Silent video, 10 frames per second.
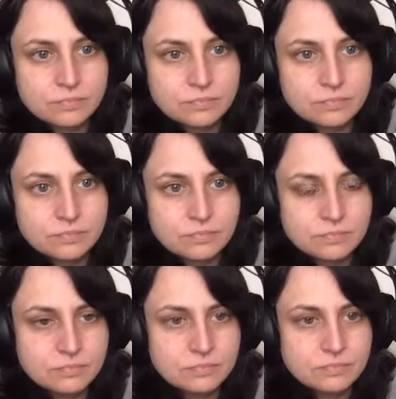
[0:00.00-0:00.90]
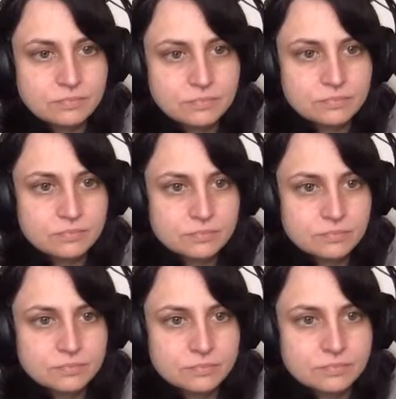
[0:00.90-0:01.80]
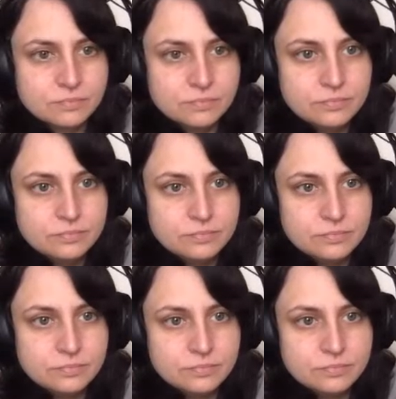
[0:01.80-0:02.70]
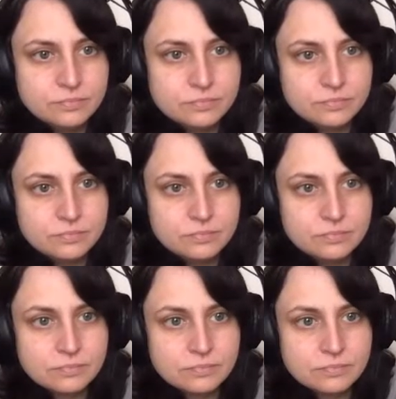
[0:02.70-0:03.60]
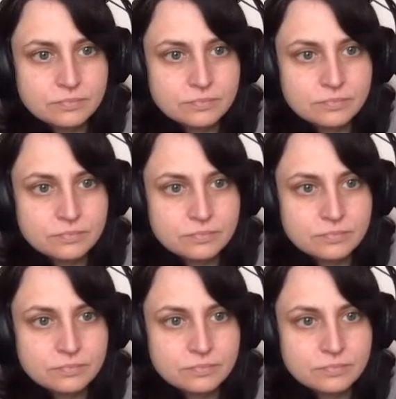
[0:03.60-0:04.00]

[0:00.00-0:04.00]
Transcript: [no speech]